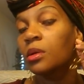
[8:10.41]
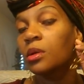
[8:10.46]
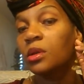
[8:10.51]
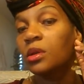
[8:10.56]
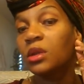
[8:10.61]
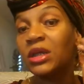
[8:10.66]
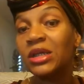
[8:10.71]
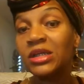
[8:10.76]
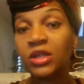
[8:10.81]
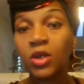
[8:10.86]

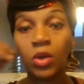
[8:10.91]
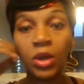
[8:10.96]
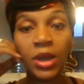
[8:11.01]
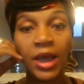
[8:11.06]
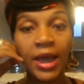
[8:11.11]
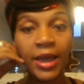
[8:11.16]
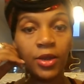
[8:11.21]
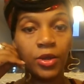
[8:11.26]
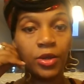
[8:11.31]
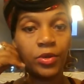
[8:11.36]
these, so
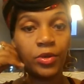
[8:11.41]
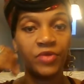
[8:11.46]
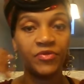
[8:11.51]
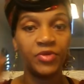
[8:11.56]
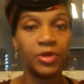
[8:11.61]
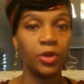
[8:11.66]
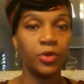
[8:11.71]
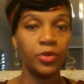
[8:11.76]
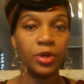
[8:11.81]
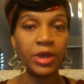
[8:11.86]
light you don't
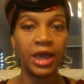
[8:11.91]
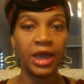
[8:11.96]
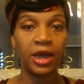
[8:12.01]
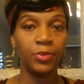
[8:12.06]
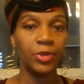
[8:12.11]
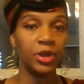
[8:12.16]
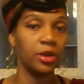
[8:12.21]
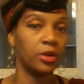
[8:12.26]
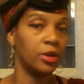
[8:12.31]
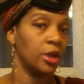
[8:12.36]
even know you got
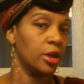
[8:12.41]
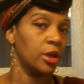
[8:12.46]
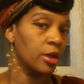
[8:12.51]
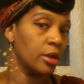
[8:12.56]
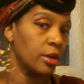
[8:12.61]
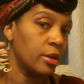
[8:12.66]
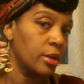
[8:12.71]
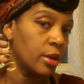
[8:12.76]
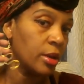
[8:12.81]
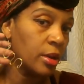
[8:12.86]
them in your
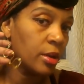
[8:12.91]
ear,